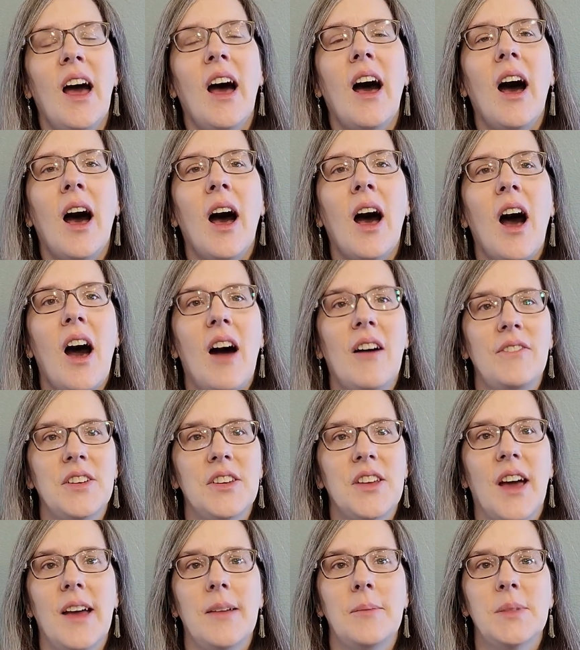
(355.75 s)

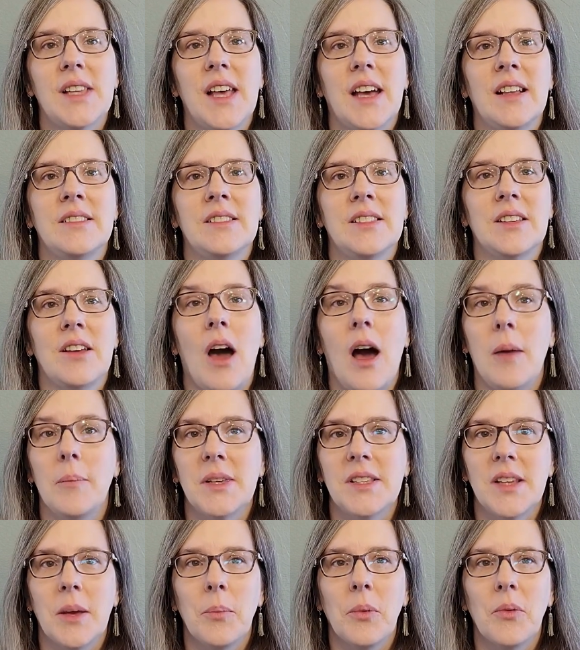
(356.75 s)
Oftentimes that's comma
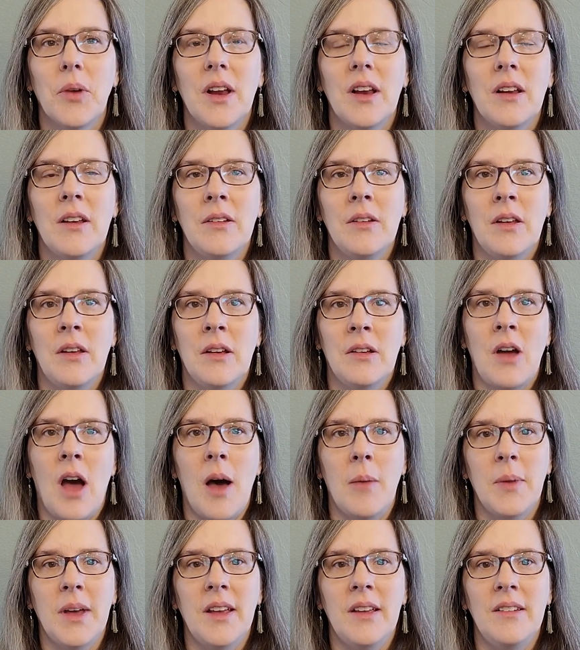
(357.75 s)

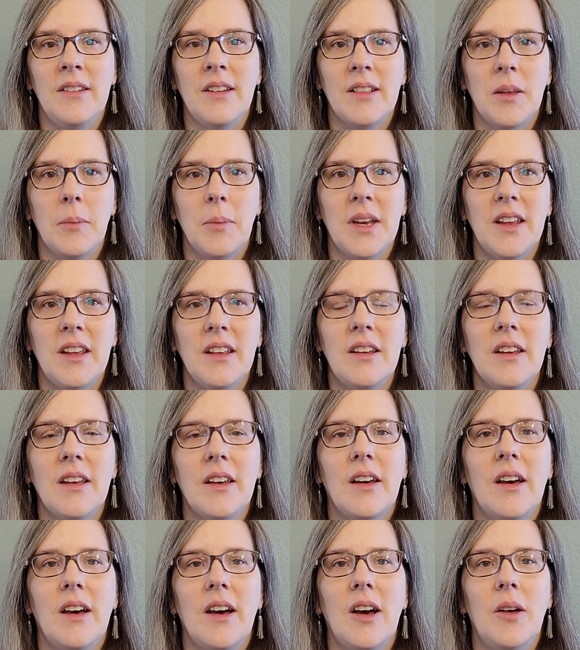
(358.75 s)
delimited,
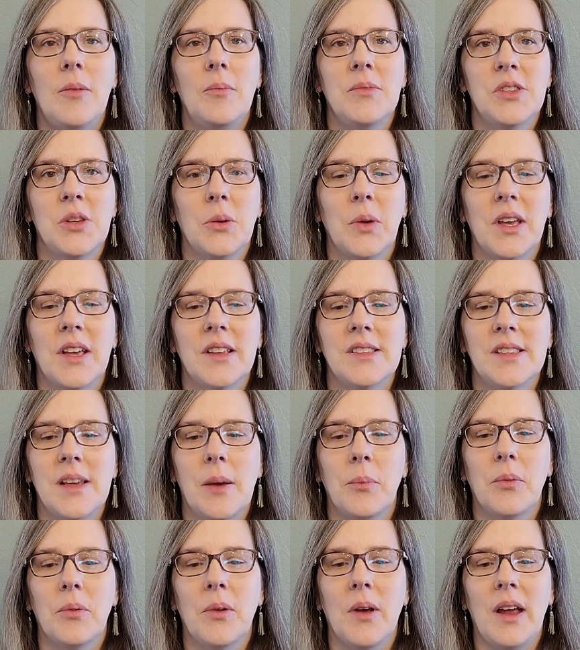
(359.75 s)
so we can
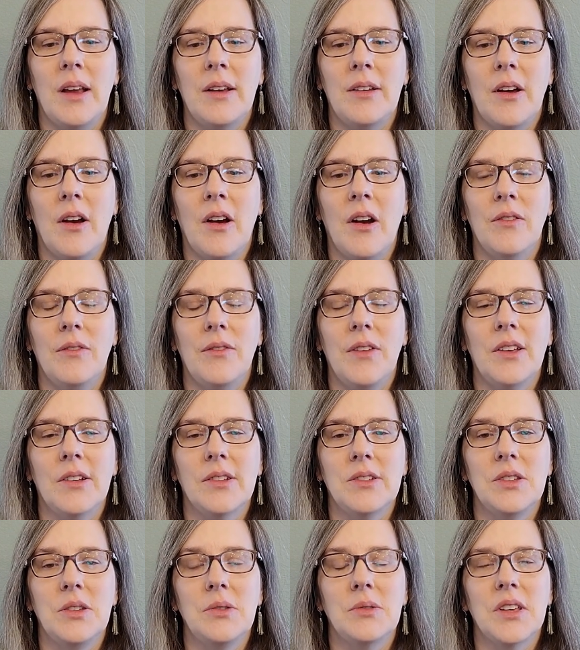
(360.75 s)
separate our
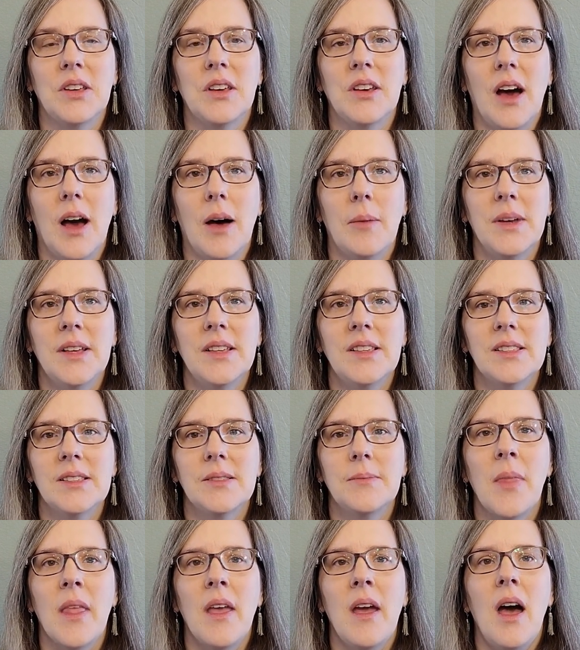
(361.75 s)
fields using
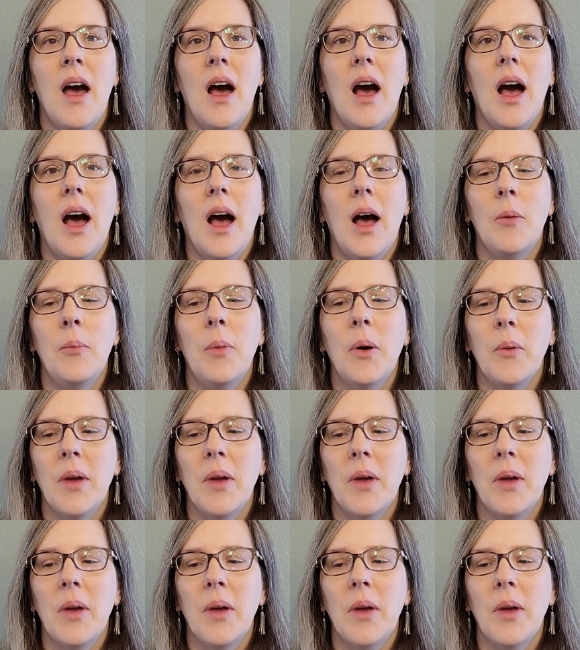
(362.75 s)
commas. But